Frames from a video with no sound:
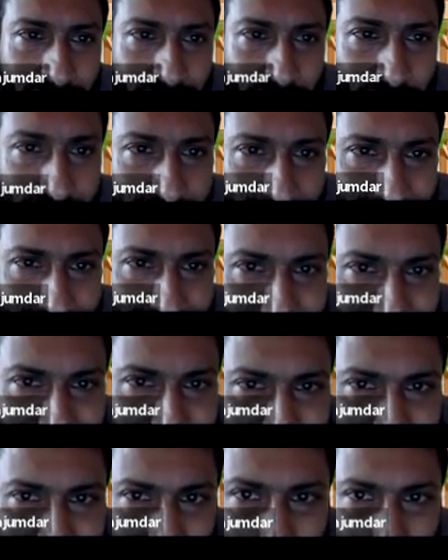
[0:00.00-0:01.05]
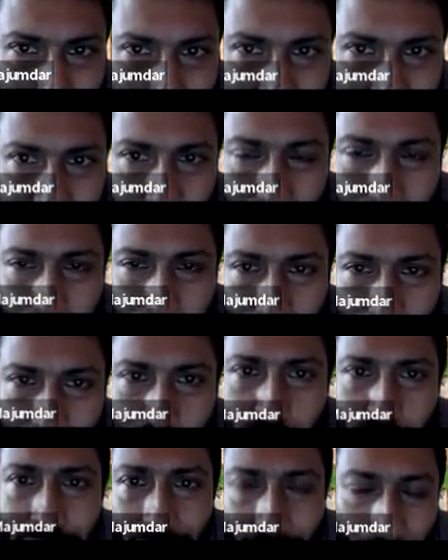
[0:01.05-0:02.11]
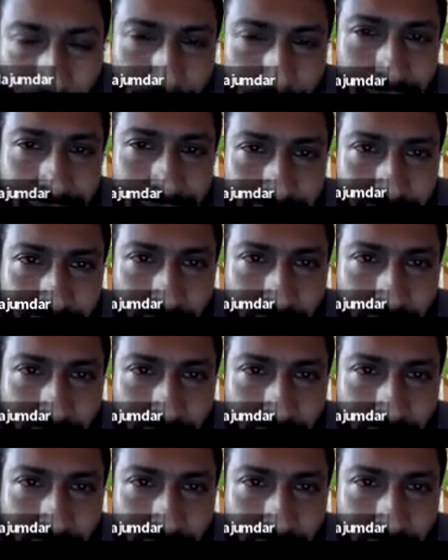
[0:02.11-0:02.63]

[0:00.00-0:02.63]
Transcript: we can collect samples of what would happen